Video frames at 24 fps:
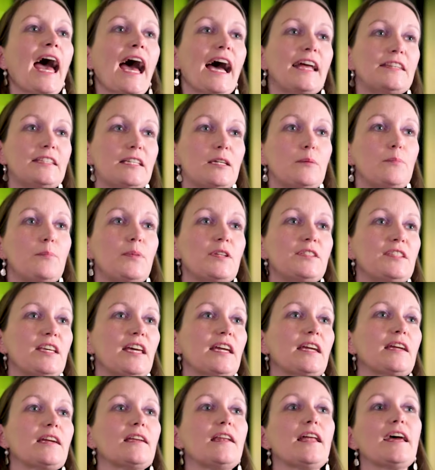And in
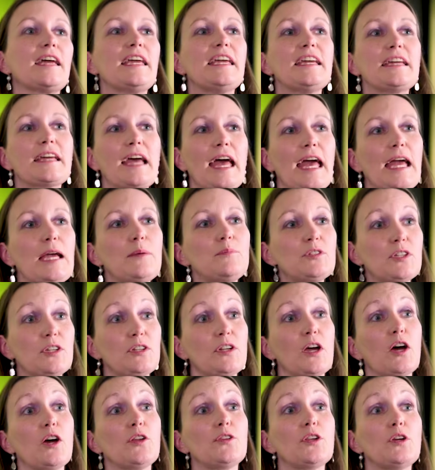particular, he came to know